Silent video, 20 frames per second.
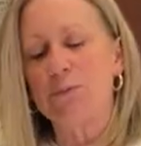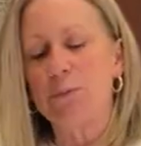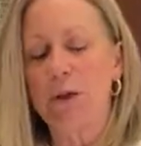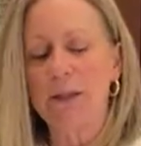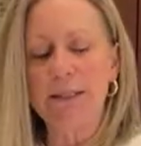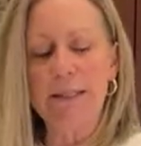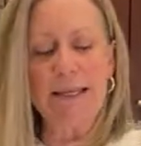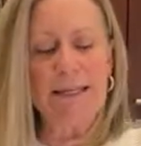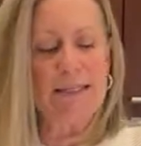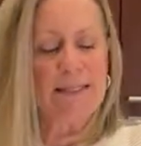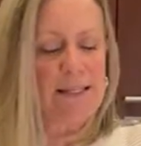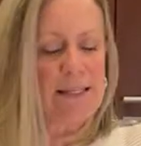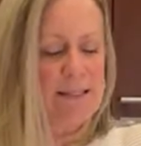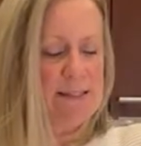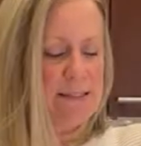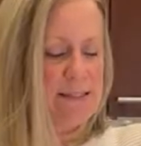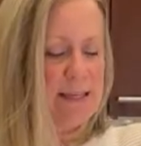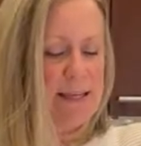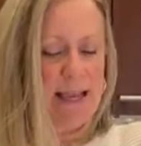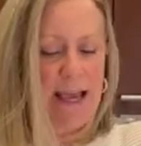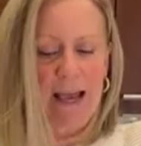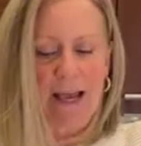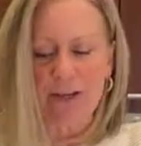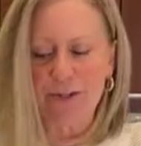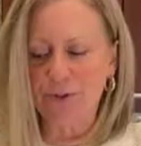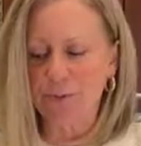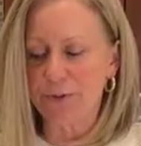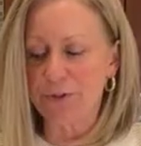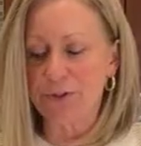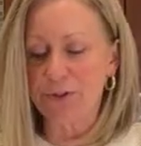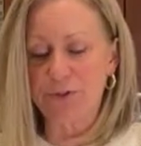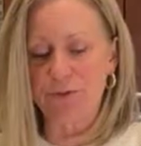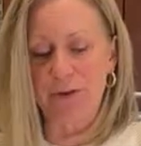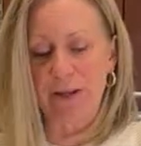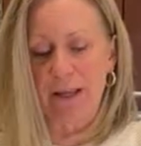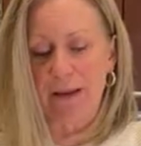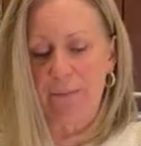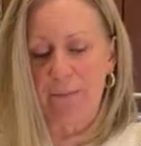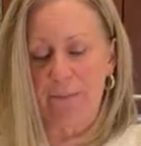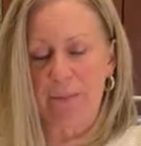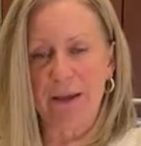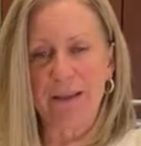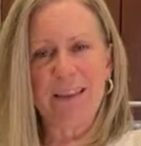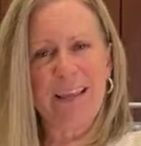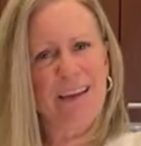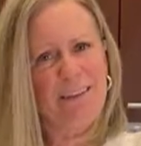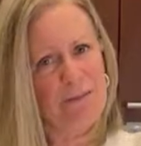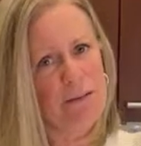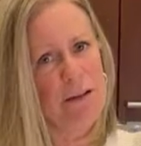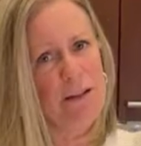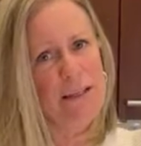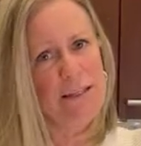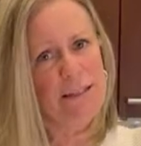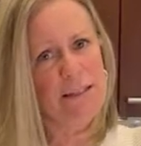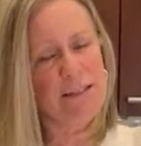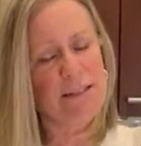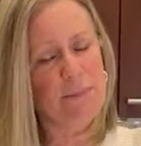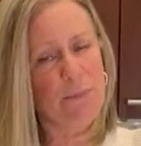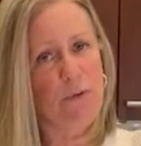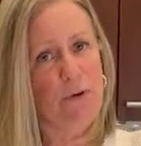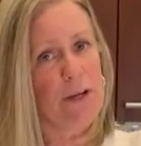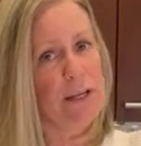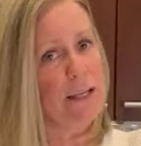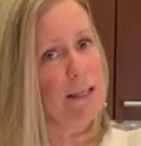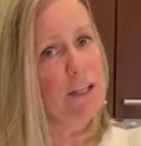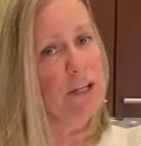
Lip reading: Well, at least this is a casual stream, but that really is disappointing.